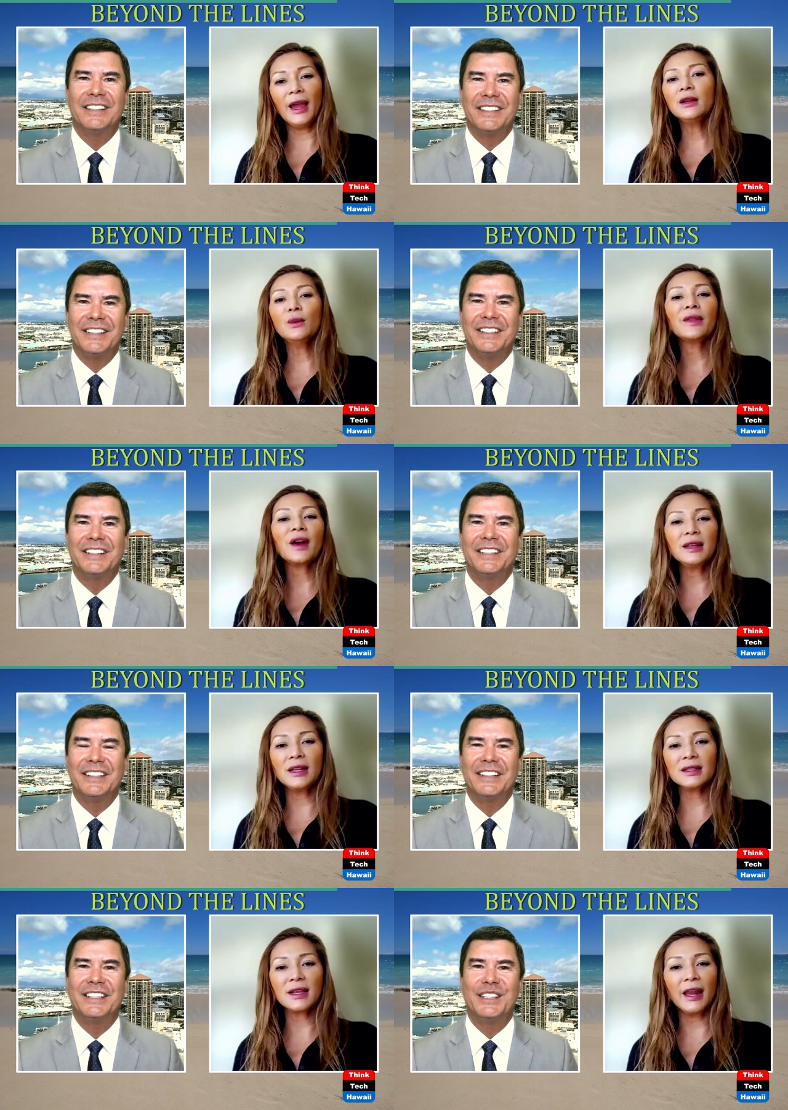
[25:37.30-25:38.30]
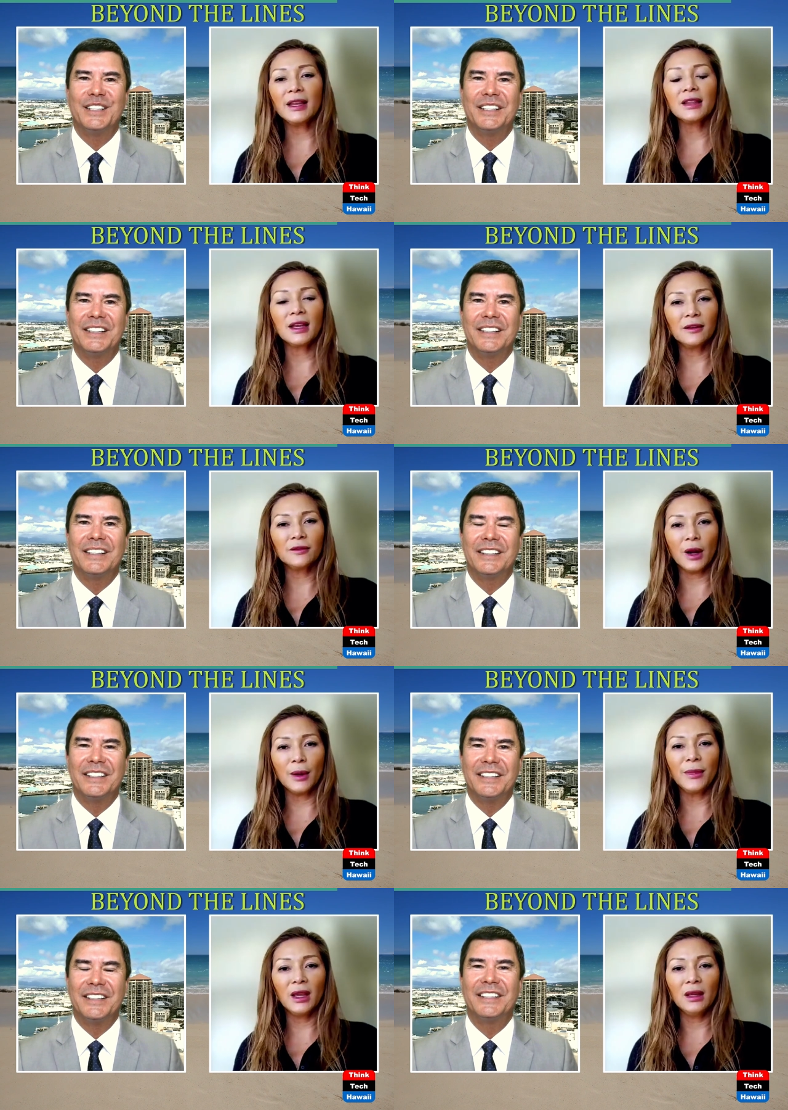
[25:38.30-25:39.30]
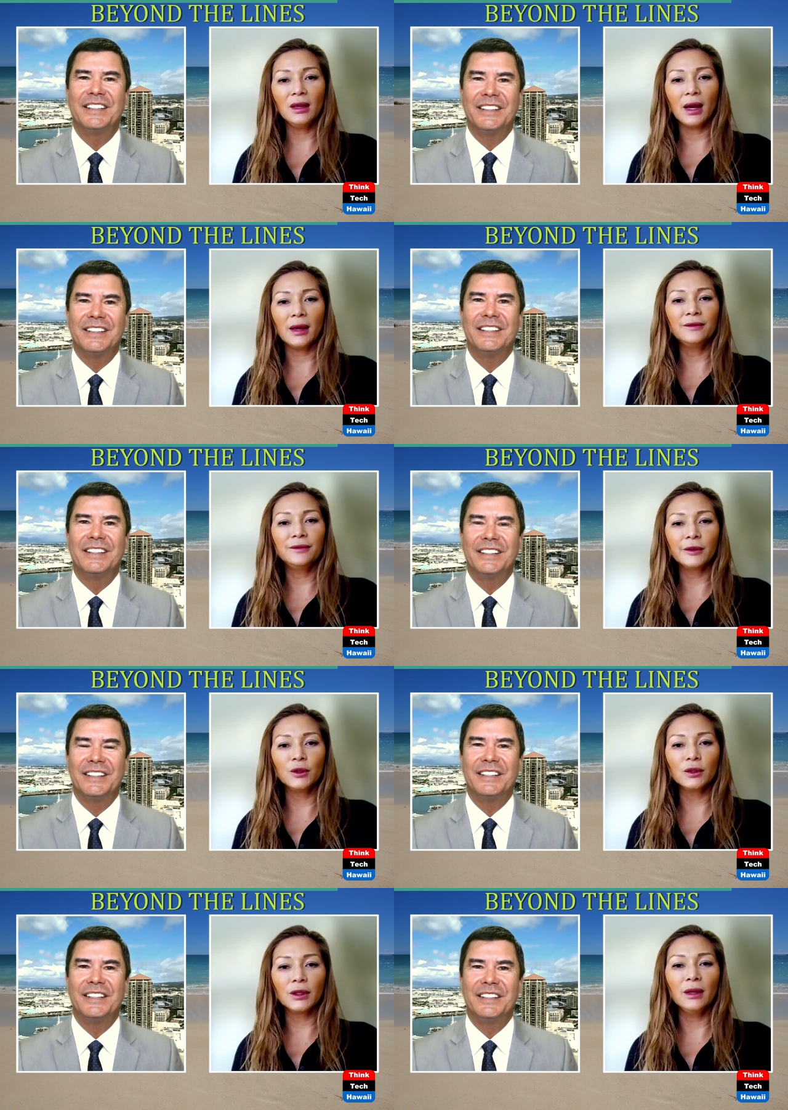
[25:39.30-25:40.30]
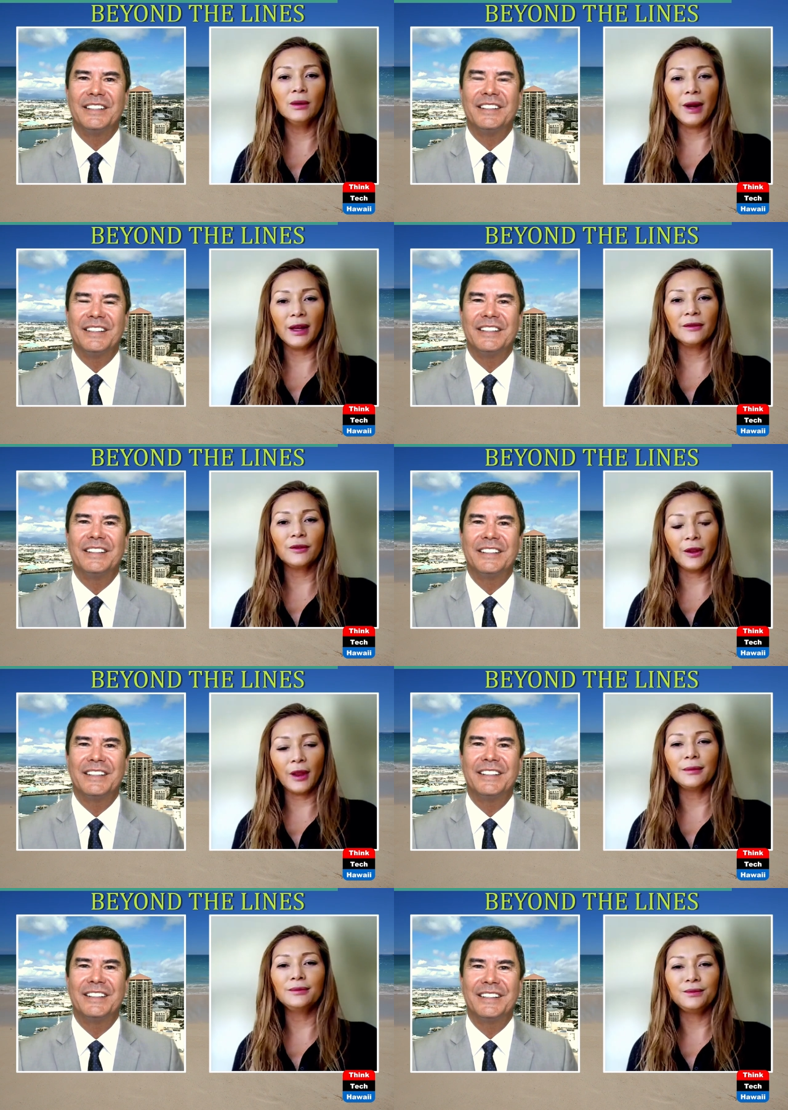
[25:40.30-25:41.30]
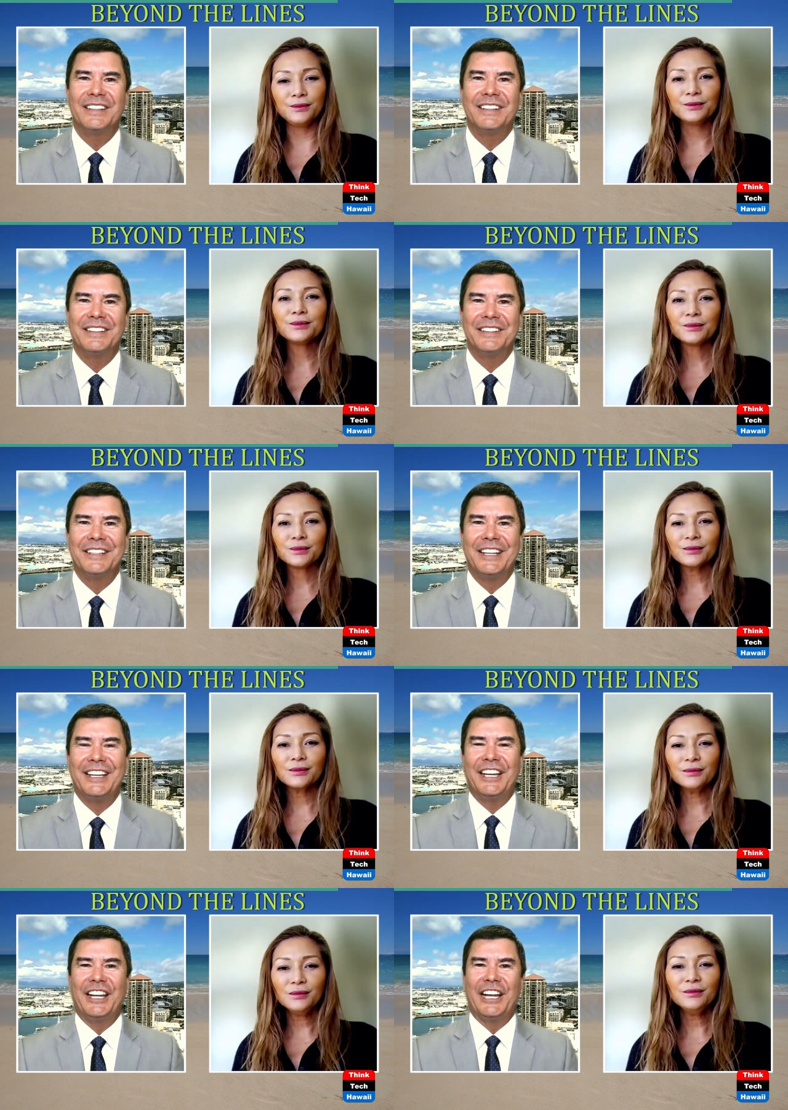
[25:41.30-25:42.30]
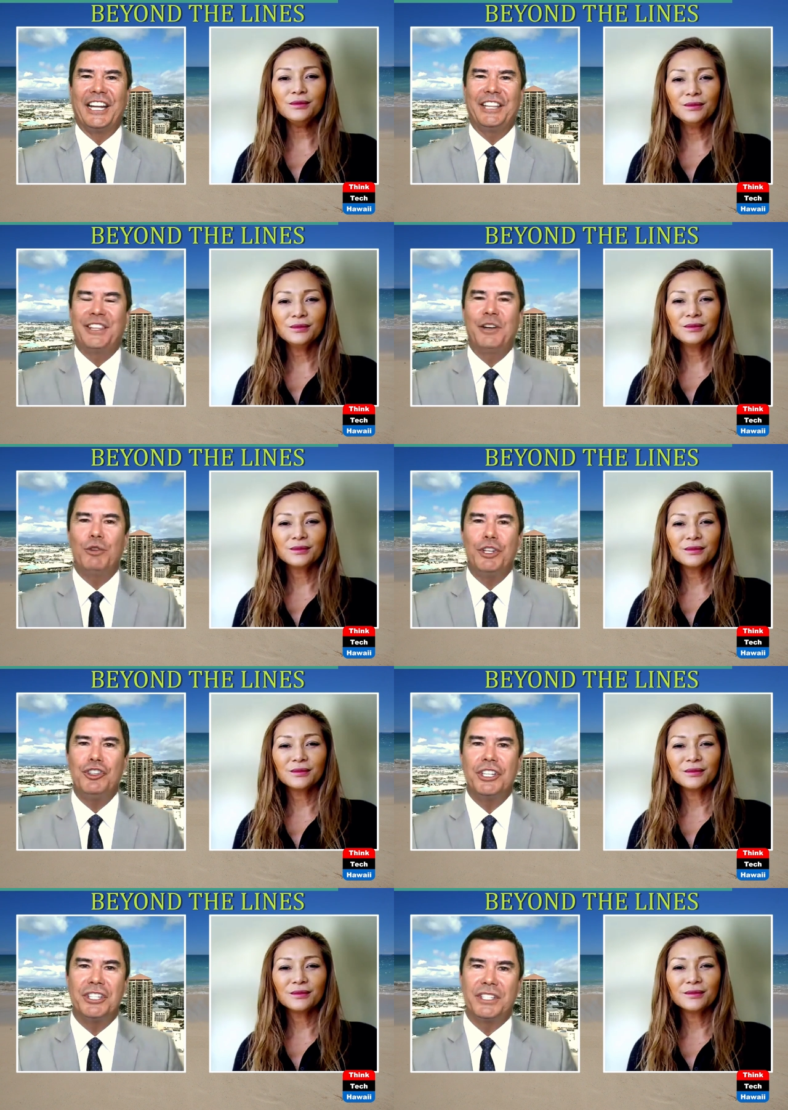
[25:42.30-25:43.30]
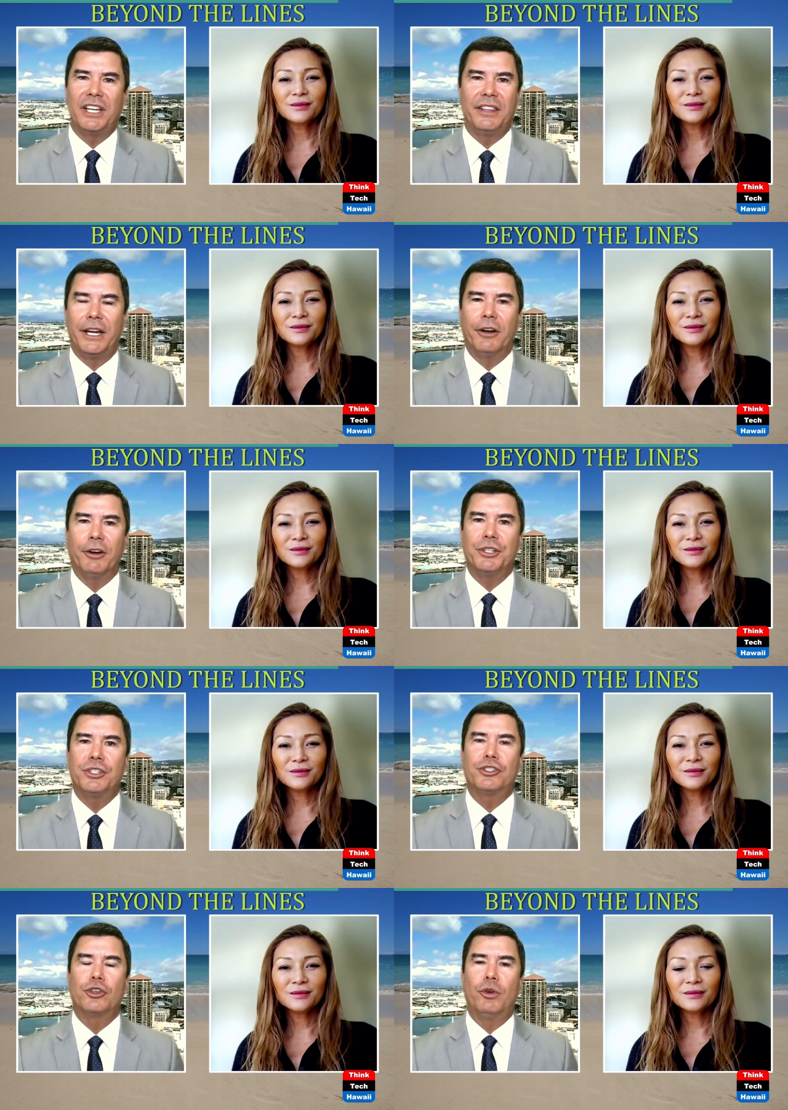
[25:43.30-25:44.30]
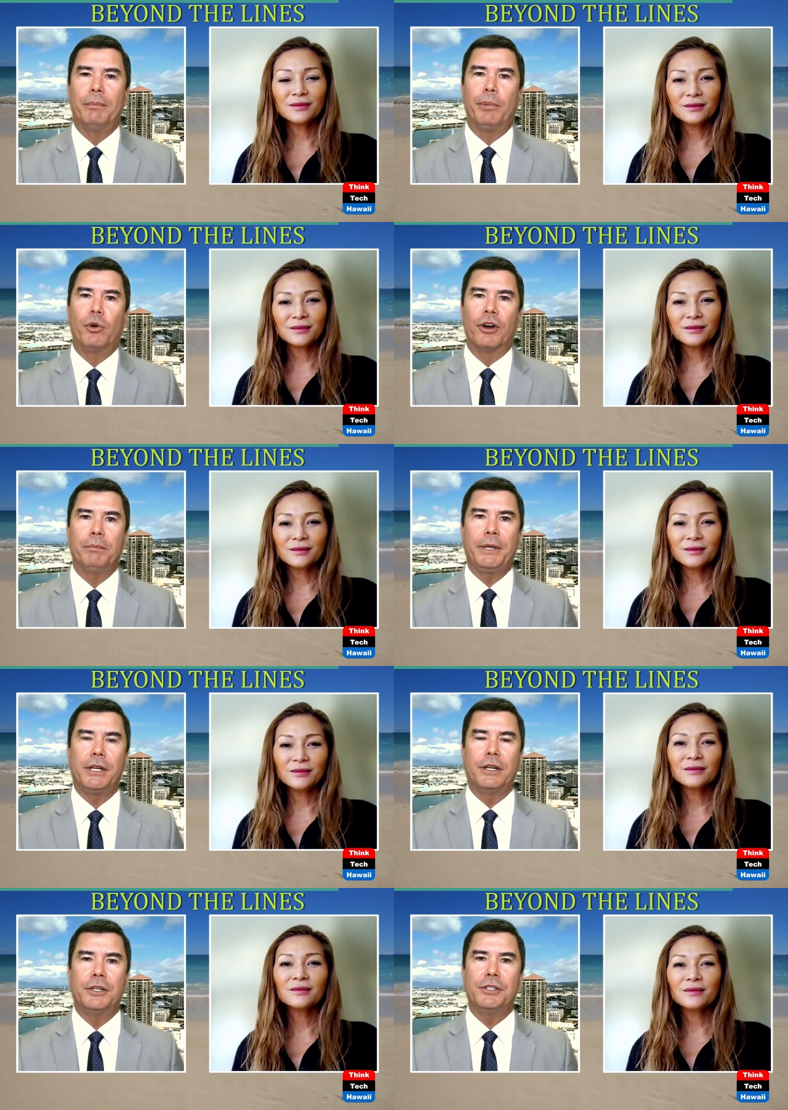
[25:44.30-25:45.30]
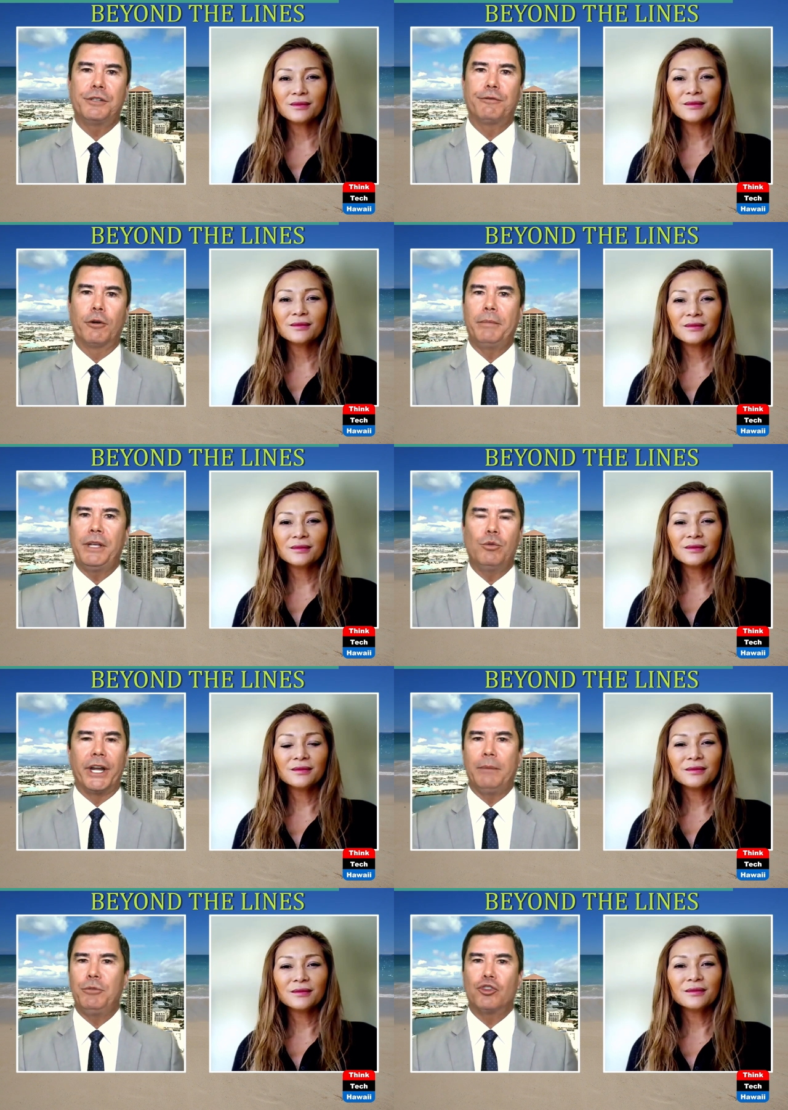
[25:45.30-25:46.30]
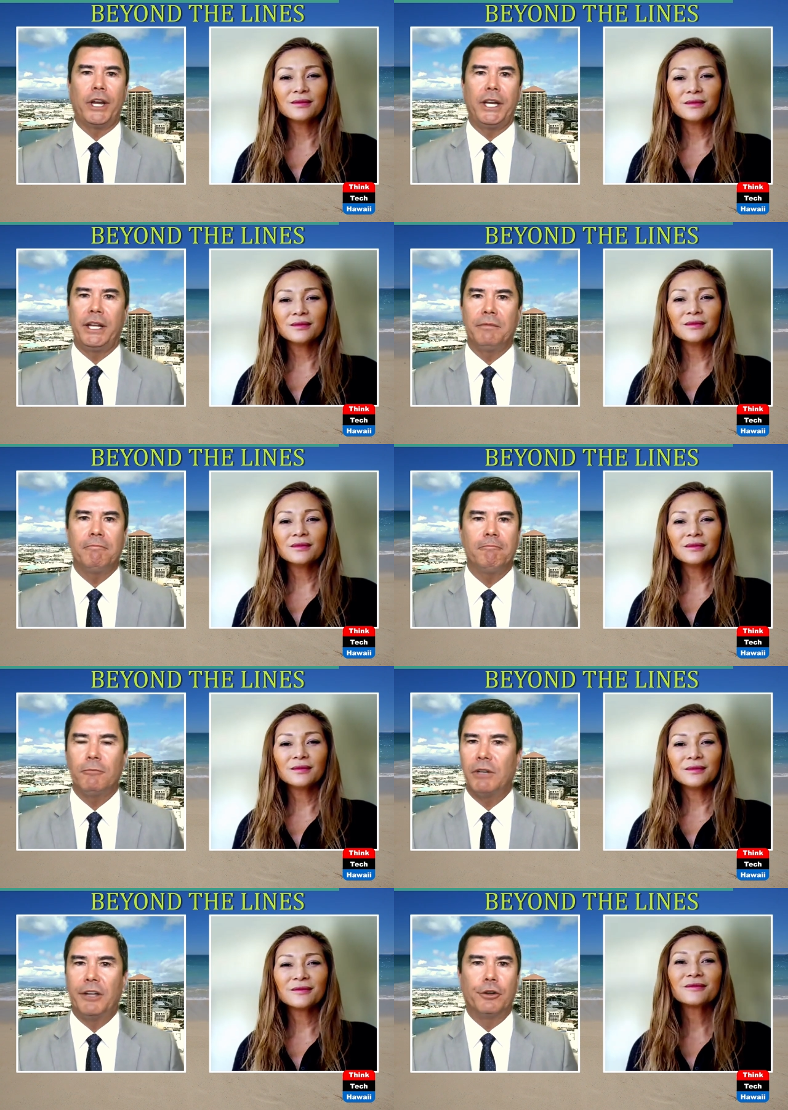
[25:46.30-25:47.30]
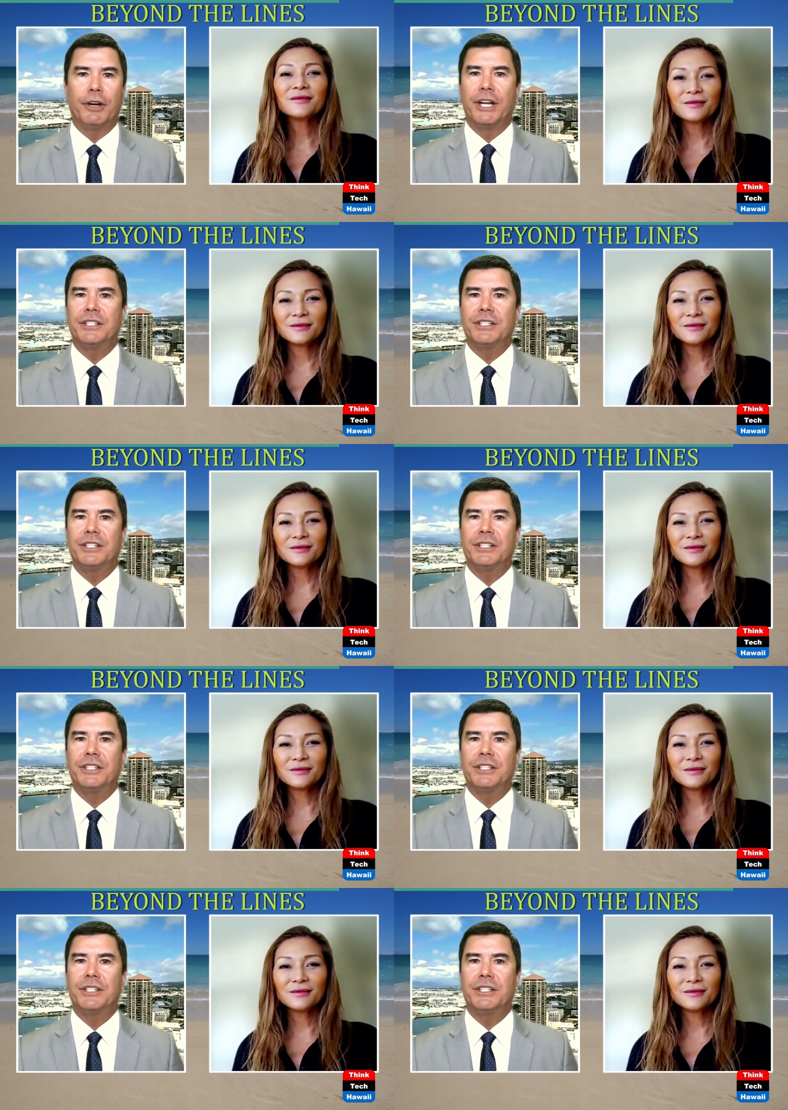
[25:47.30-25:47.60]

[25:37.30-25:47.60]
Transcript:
Speaker 1: anyone that needs anything from me. I'm fully ready for them.
Speaker 2: I think what you just said there is so important, because for me, when I'm training other